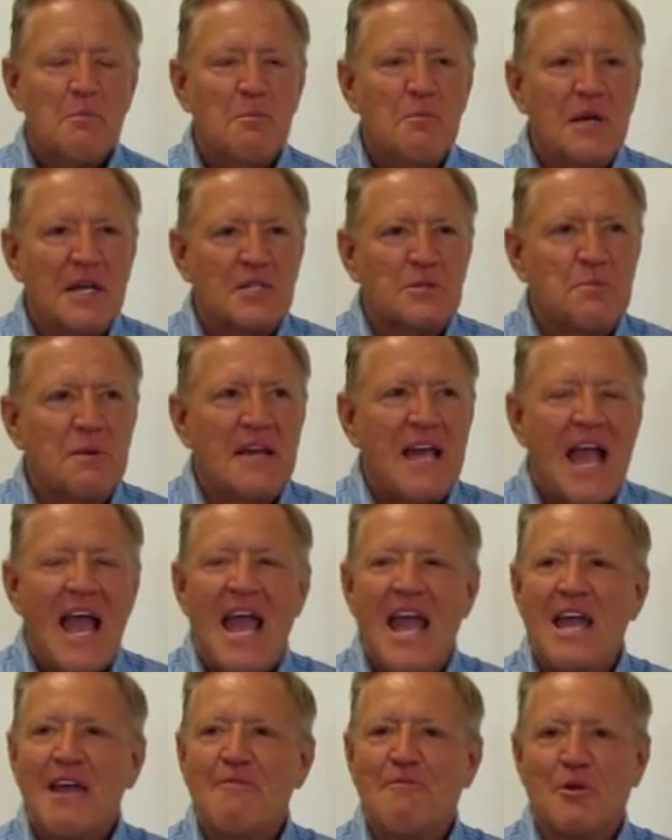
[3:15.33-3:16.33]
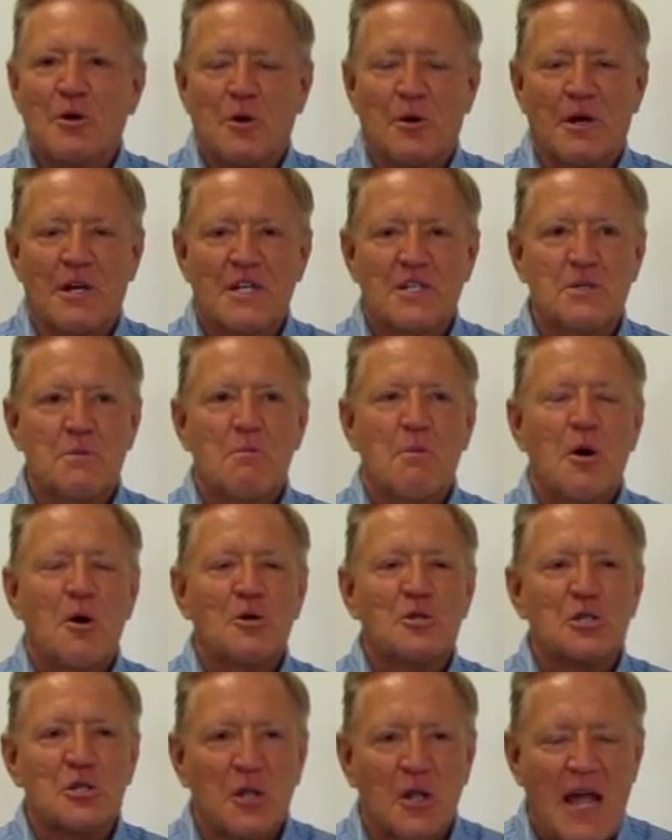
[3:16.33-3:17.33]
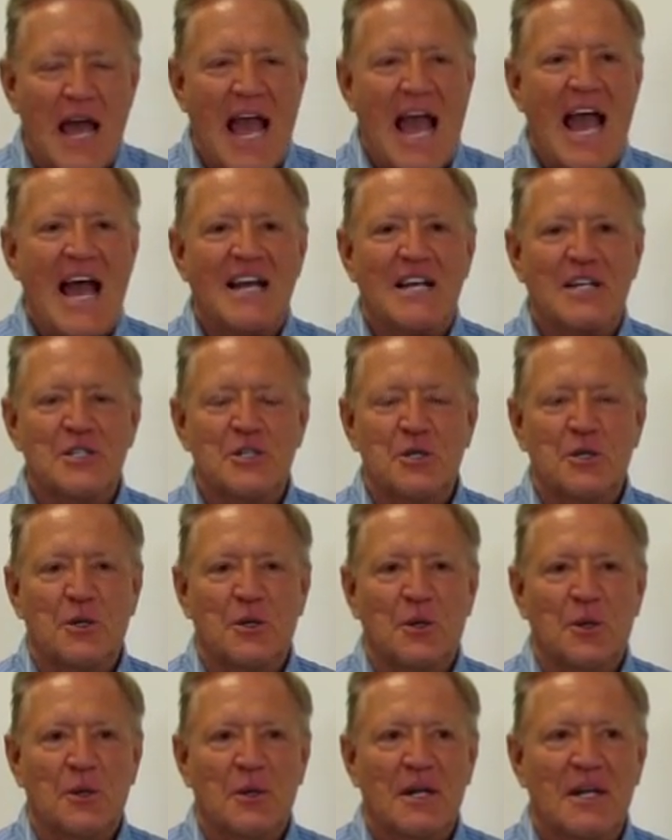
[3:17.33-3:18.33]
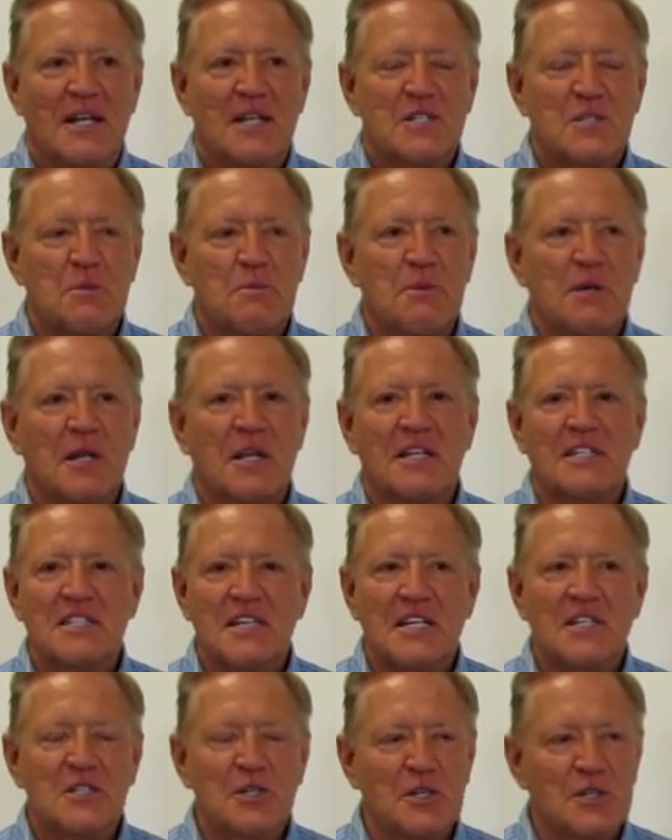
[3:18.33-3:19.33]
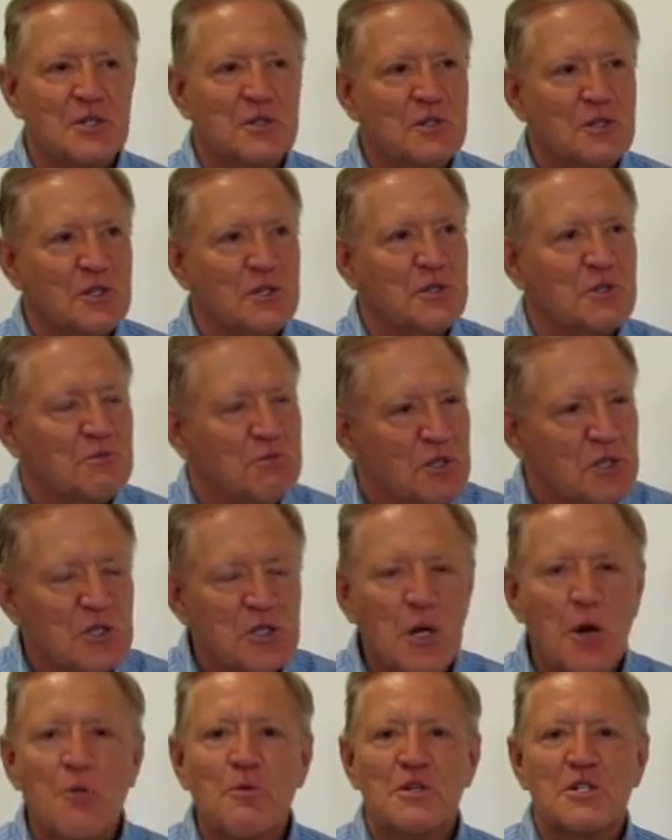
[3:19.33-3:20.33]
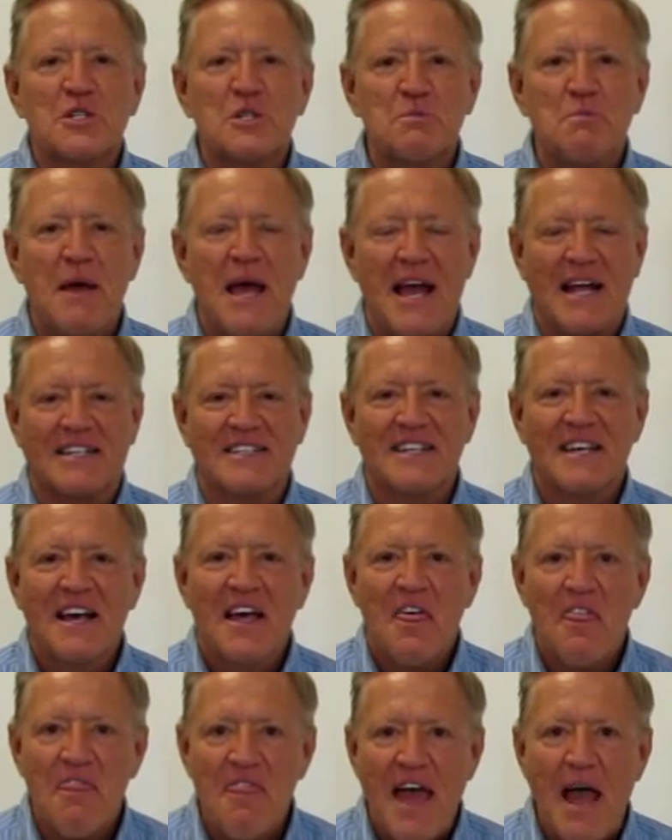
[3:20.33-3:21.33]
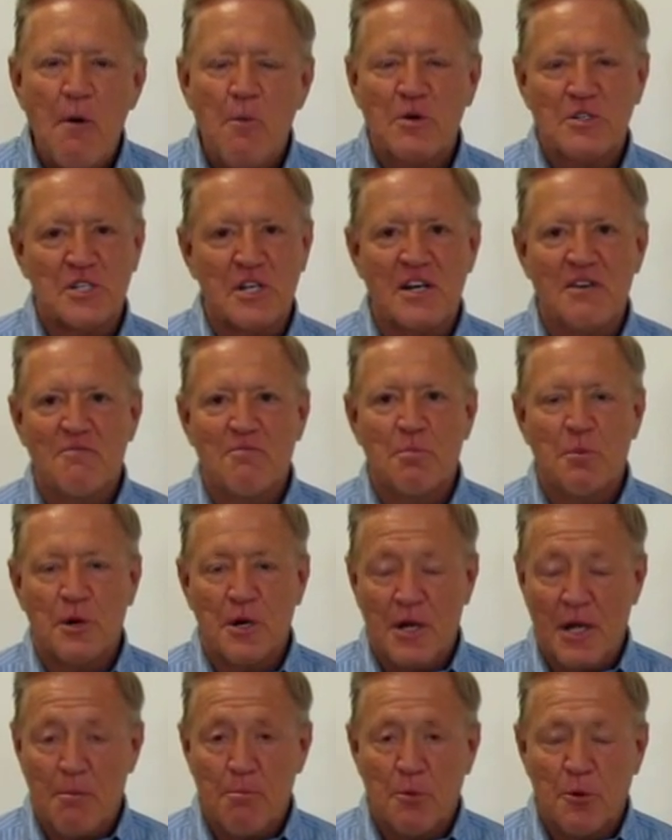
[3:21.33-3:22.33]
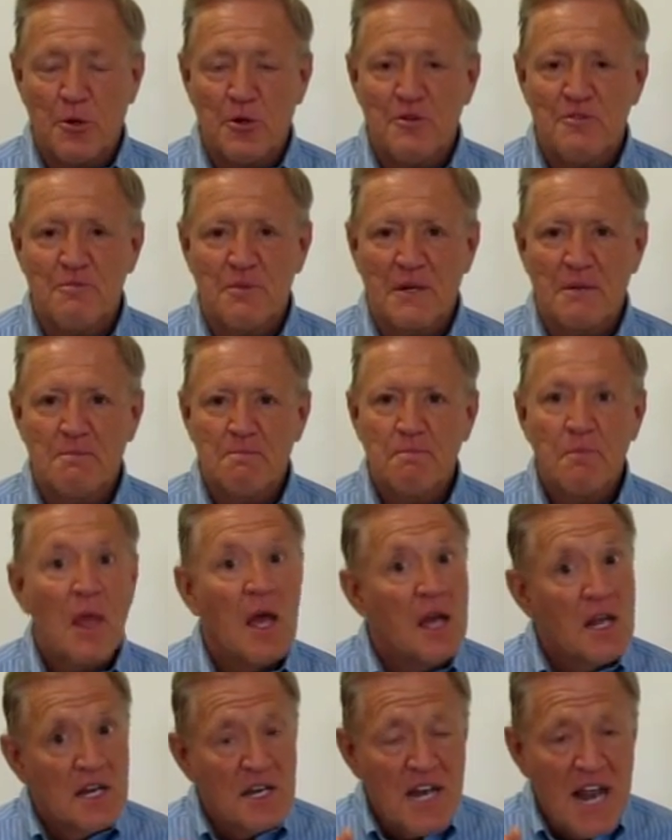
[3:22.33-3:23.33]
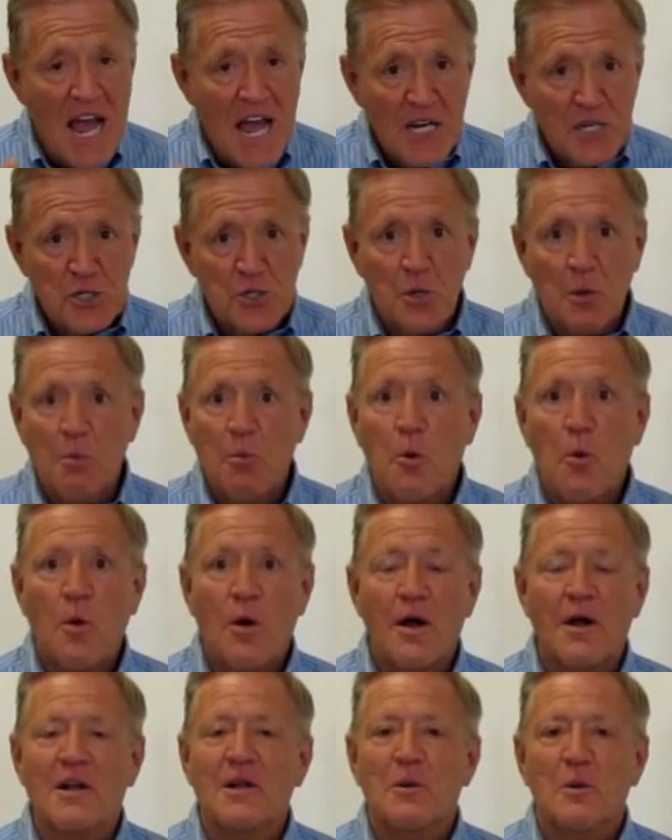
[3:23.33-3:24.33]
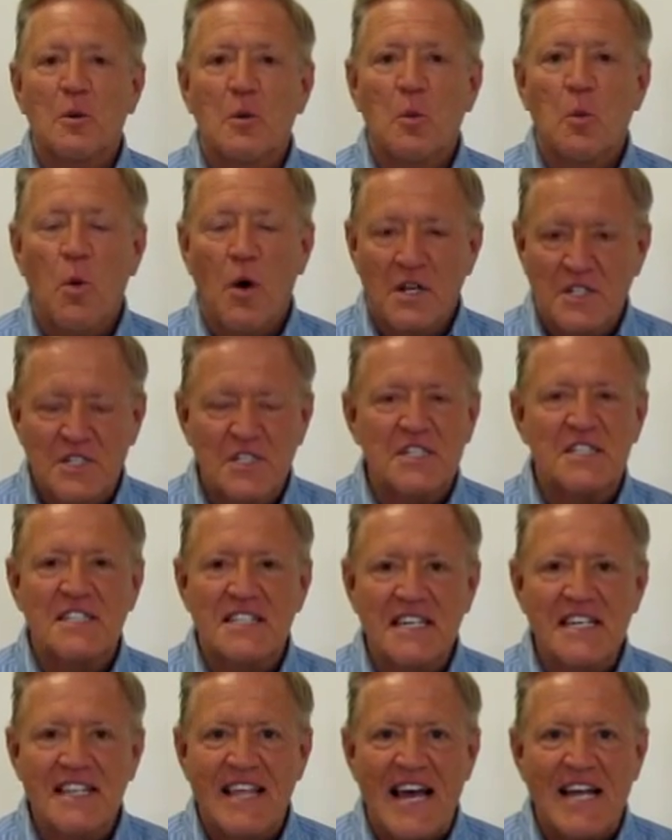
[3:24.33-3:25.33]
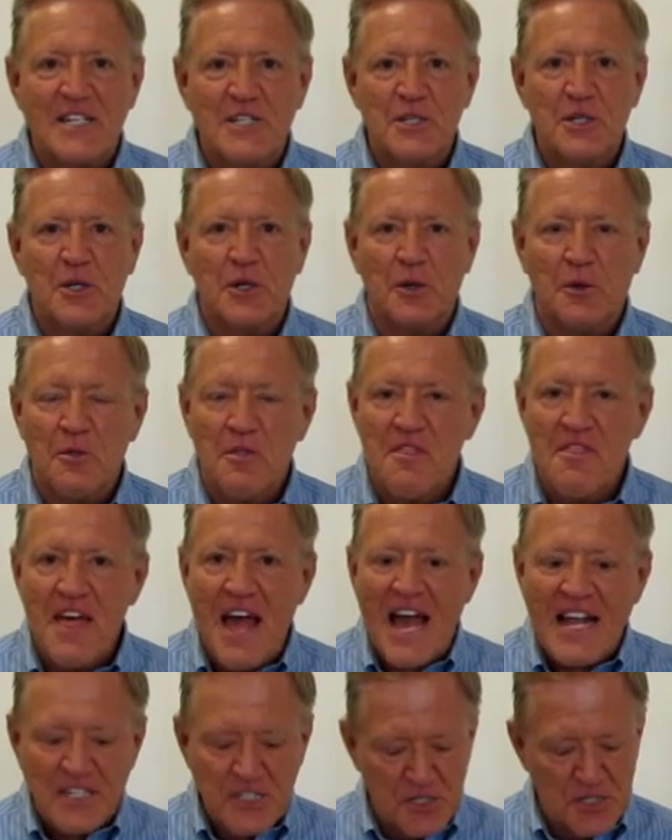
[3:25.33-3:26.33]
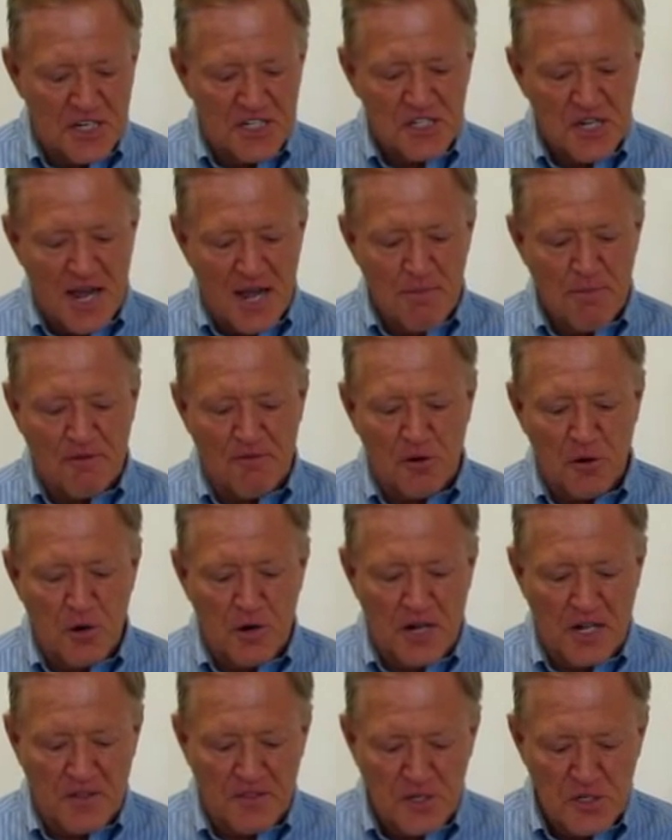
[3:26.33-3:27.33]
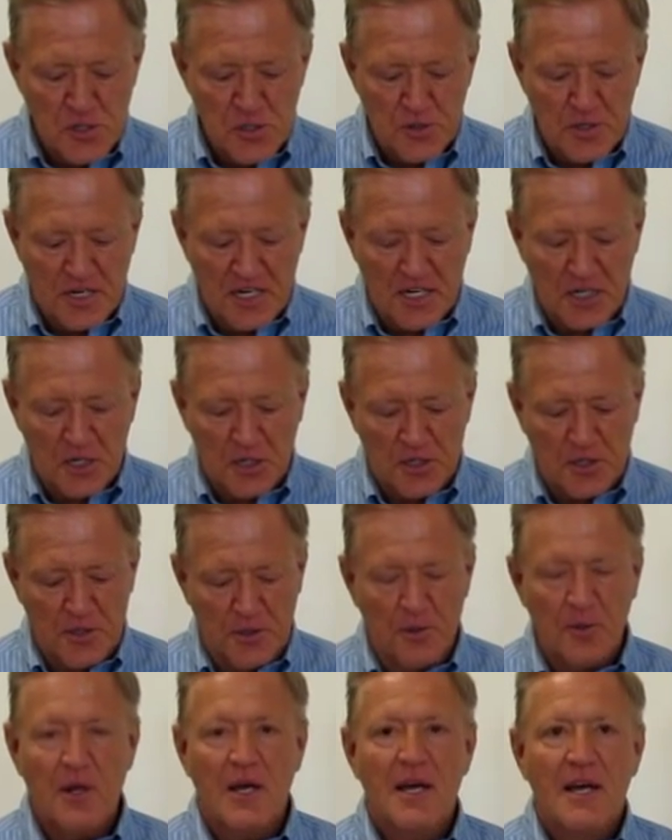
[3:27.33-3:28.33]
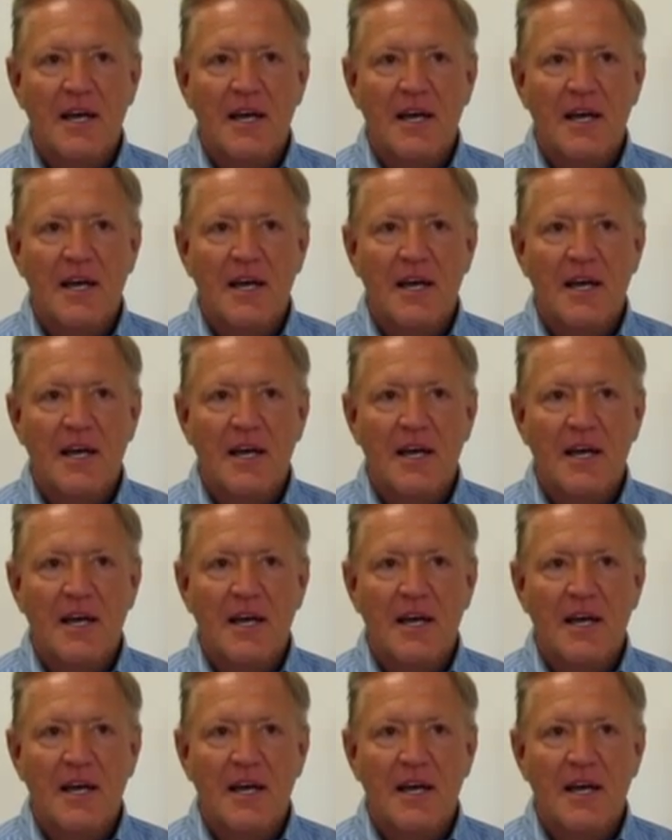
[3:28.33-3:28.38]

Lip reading: his behavior and his emotional attitude and his ability to show respect, that was an improvement. National Board wants to see that too. That's a type of learning that you can include.